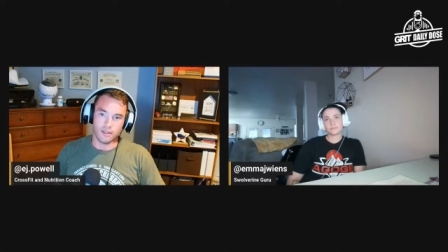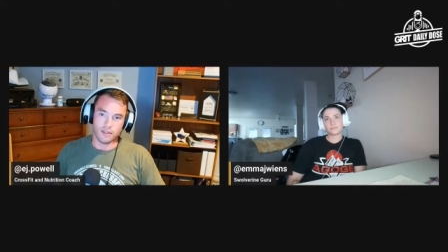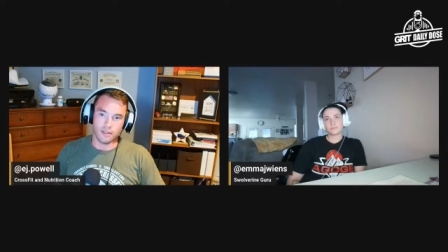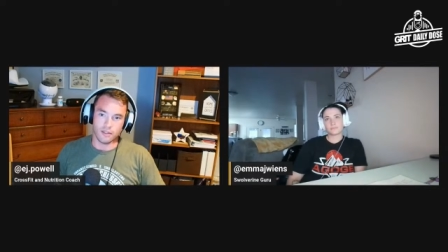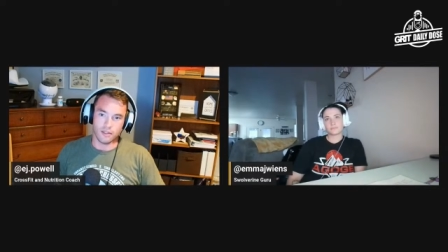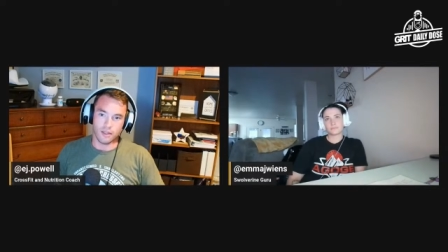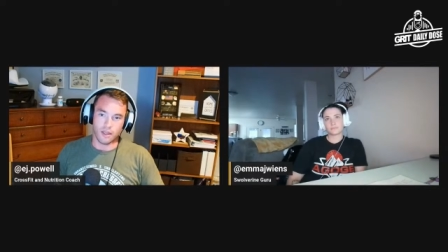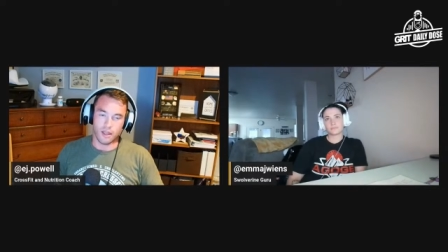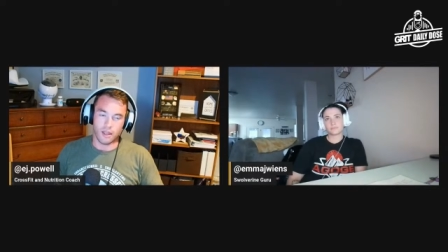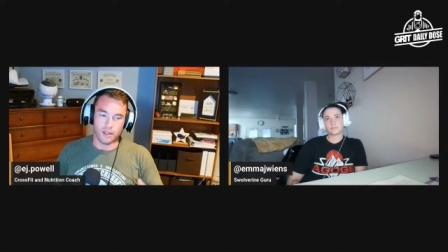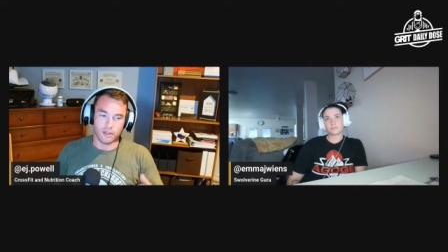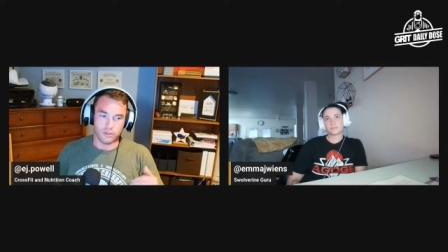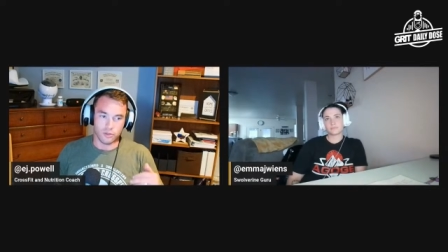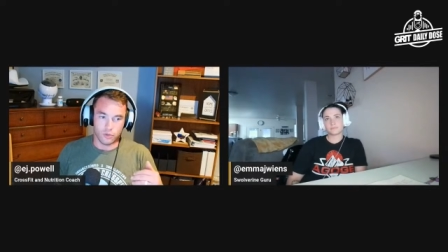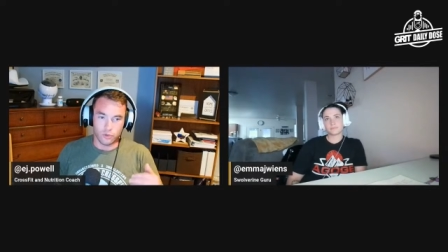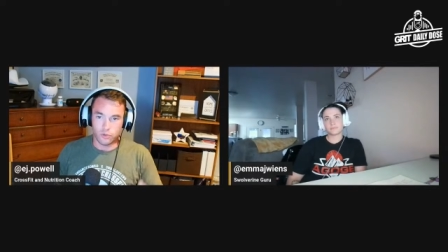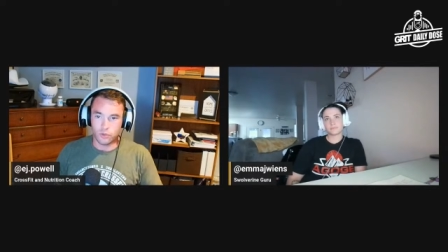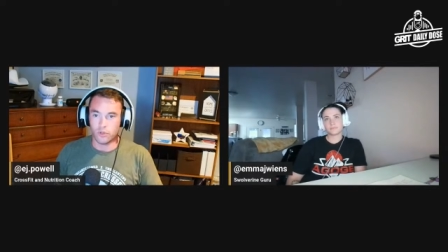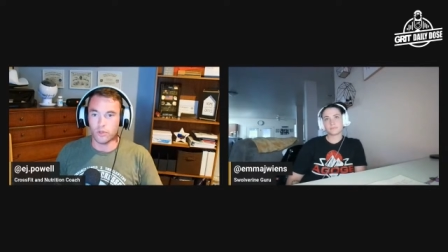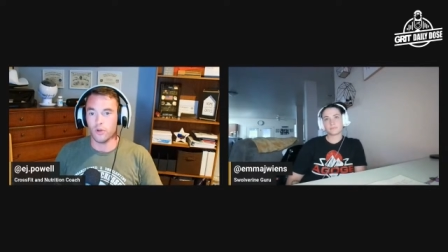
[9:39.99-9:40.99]

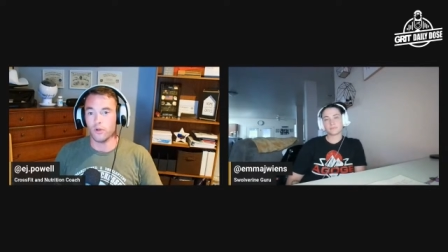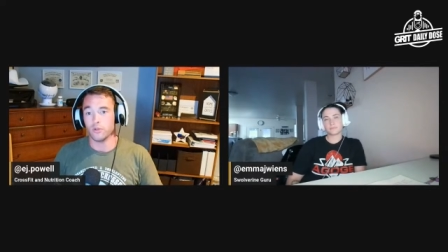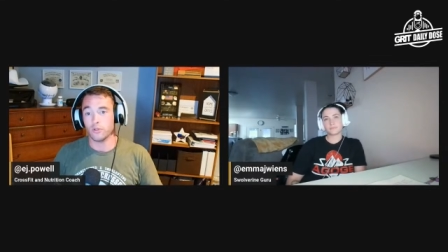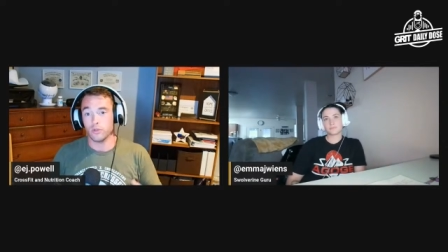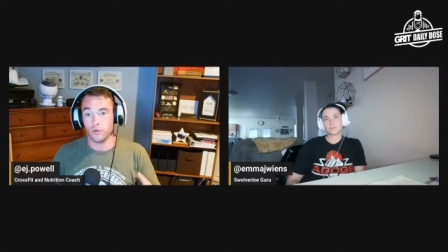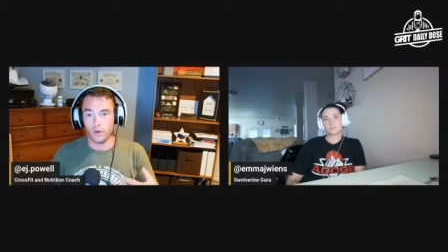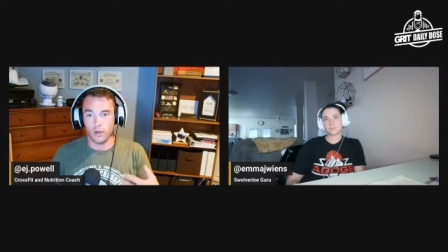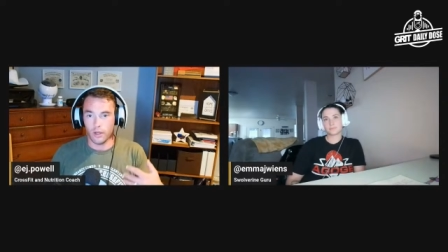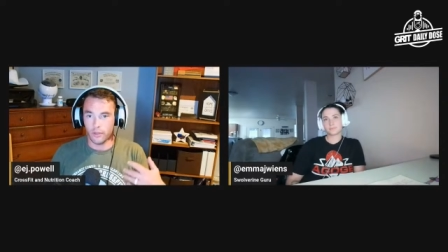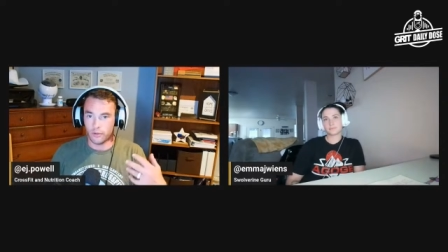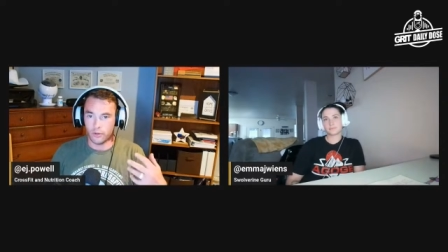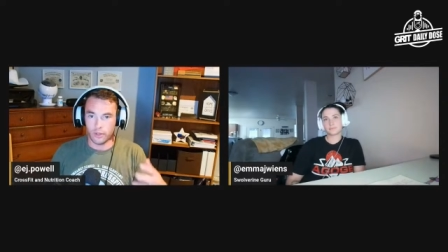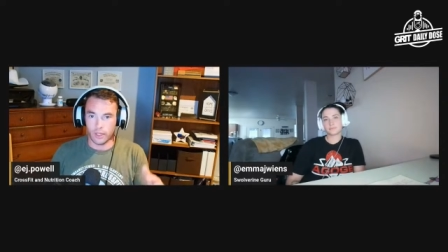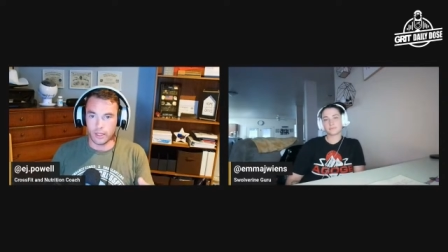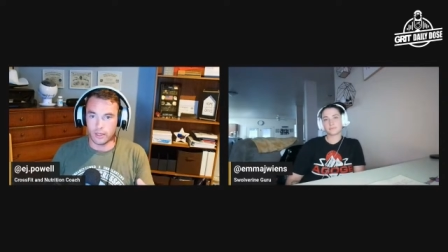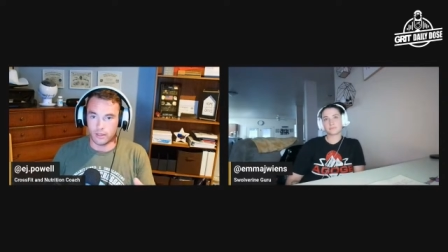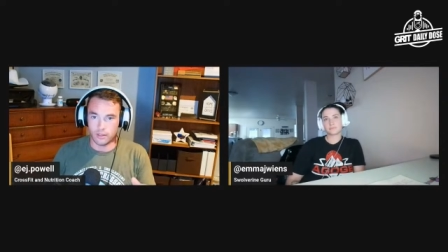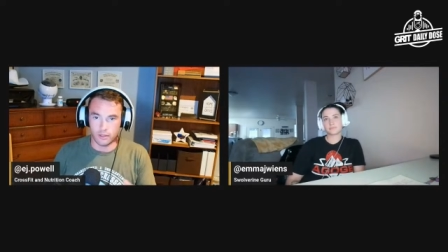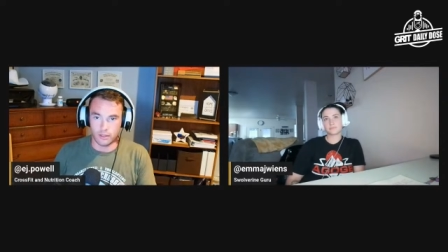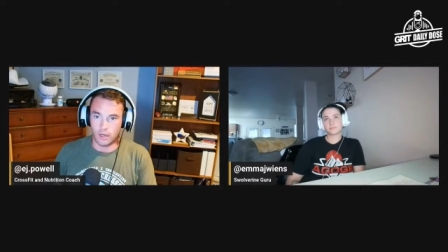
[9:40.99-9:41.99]
sucralose or other like
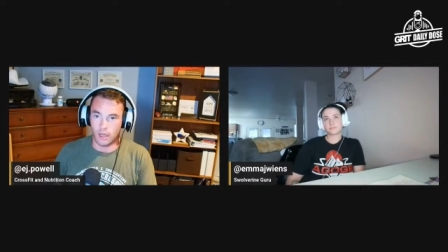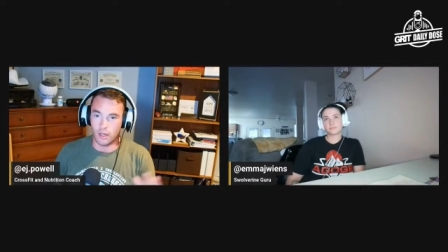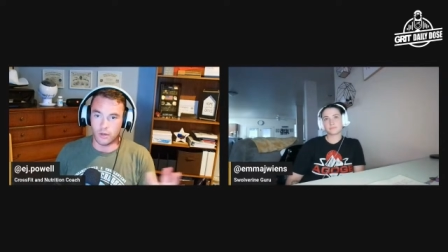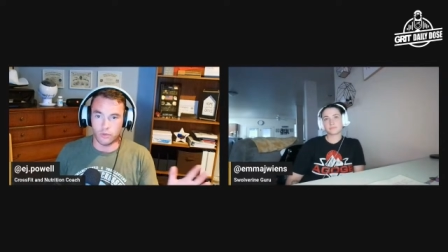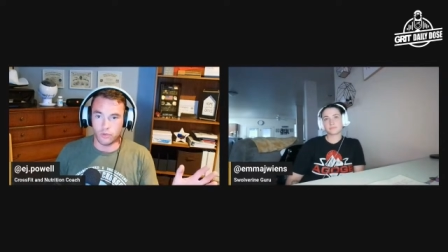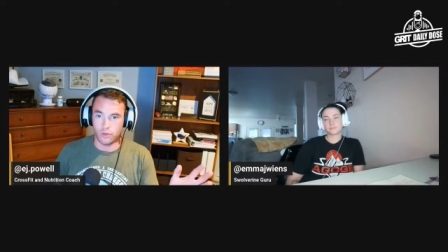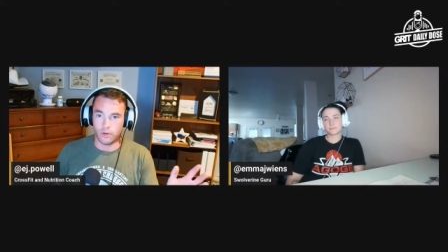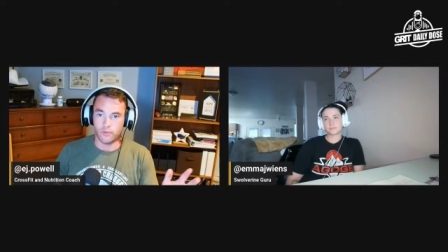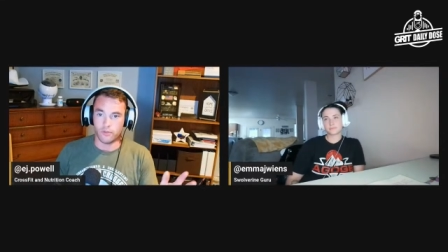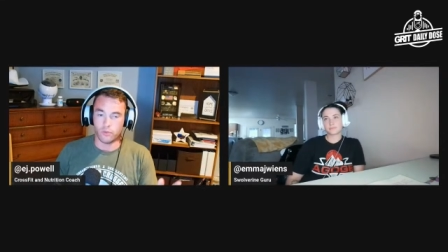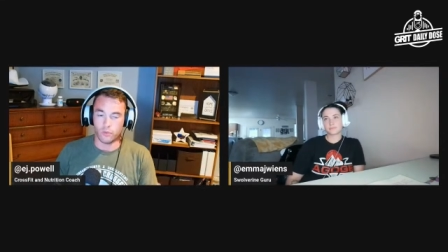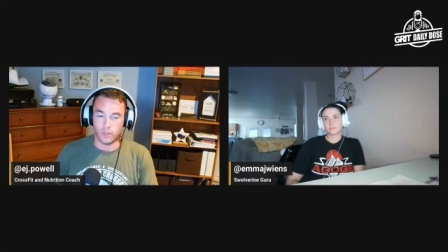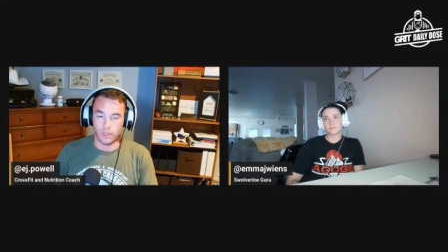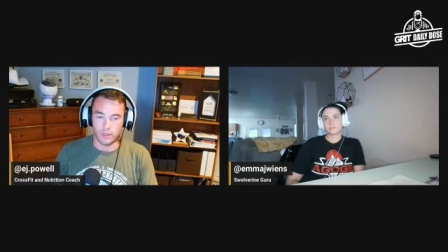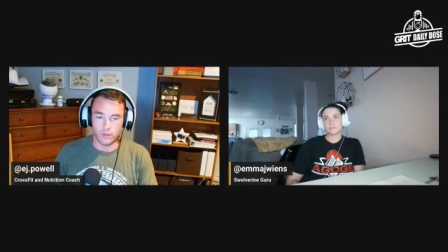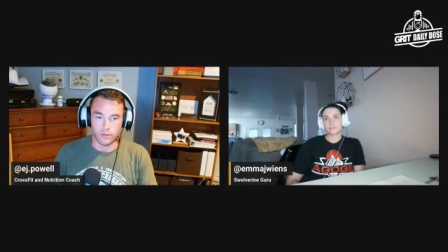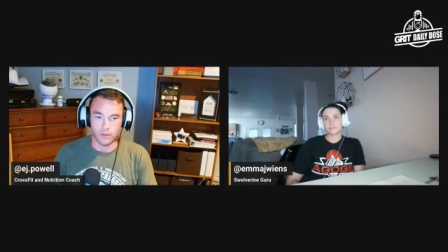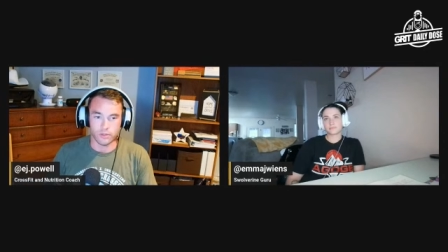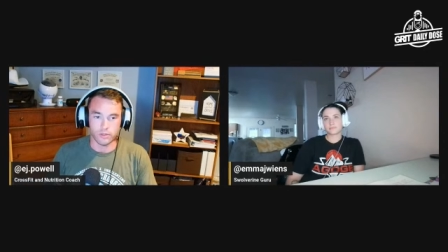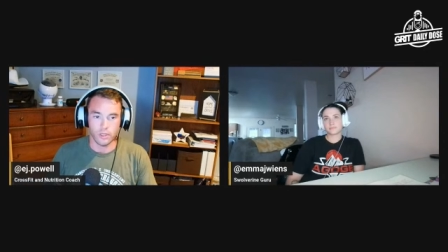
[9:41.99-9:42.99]
non-nutritive
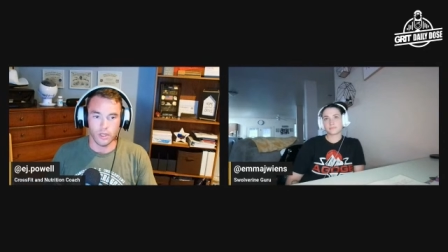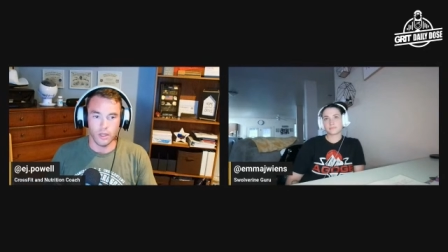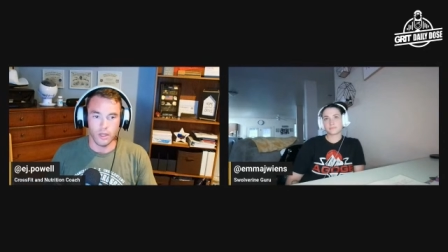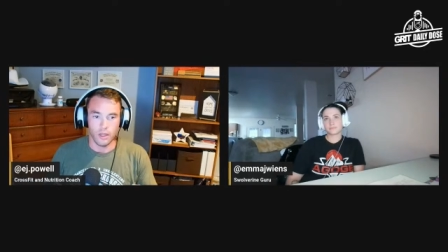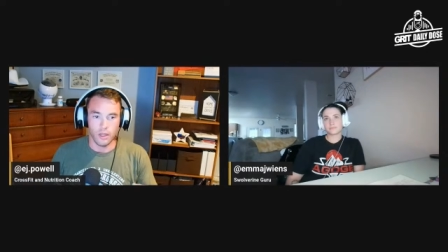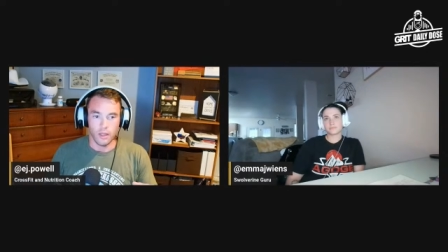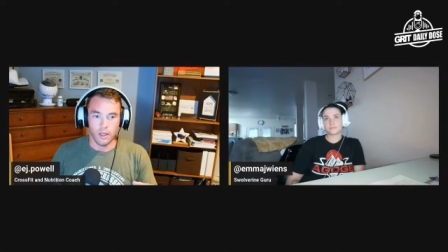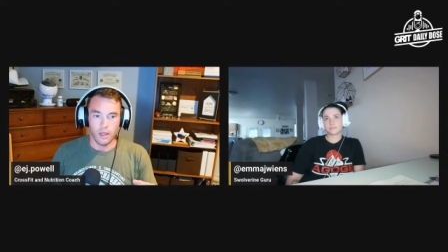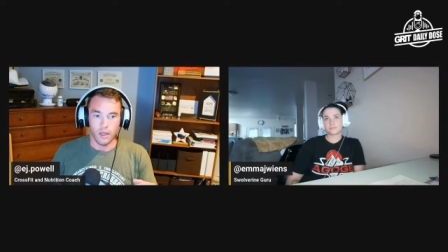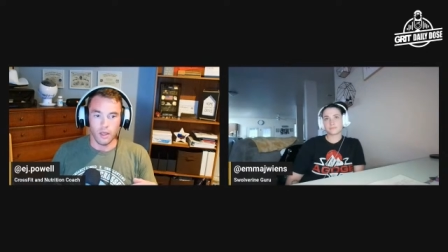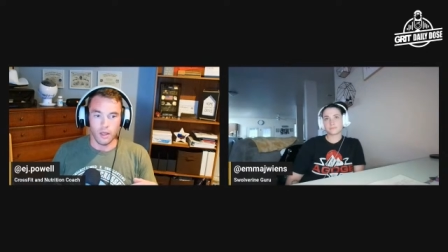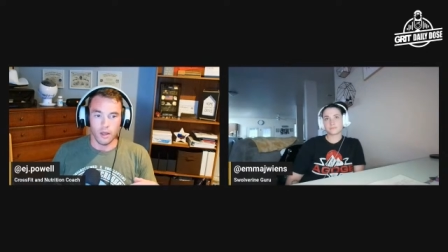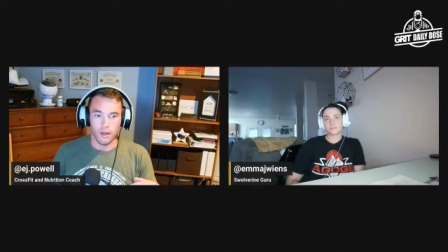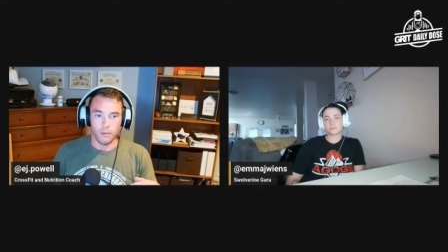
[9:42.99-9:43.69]
sweeteners